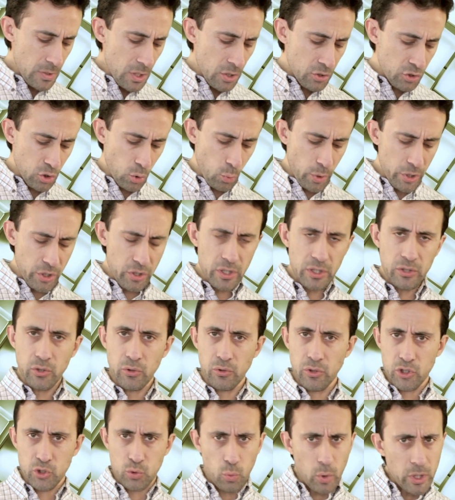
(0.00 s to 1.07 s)
So what you need to
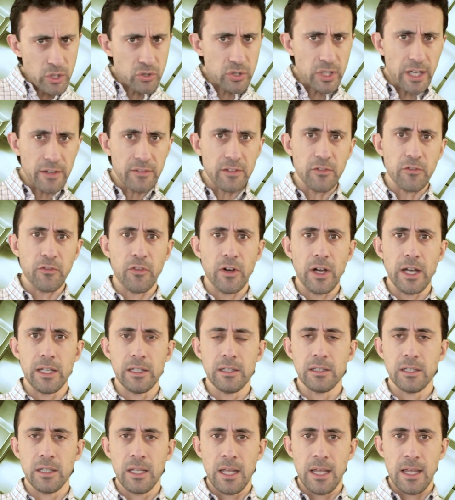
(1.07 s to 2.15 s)
do is once you have
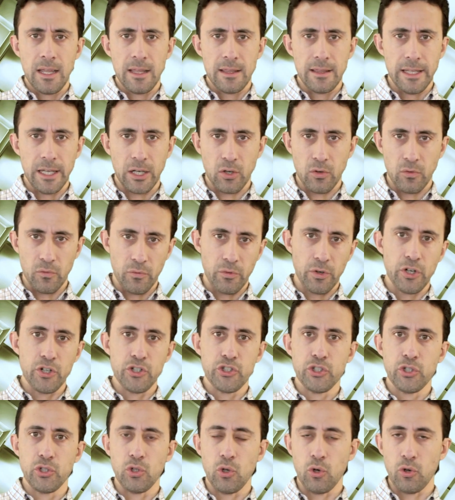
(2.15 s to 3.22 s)
defined the
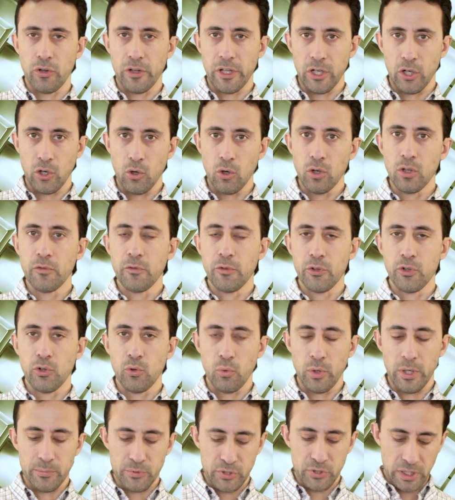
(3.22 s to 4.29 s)
conversion or the goal for your
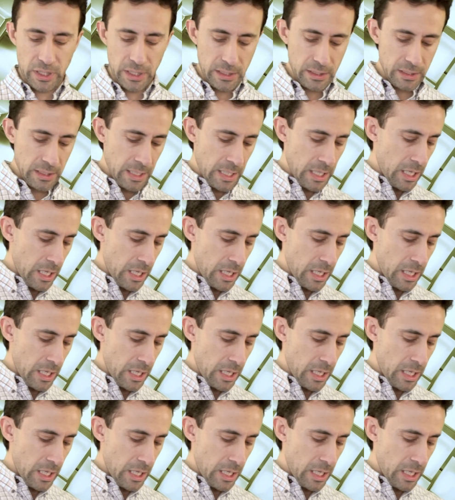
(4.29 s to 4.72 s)
website,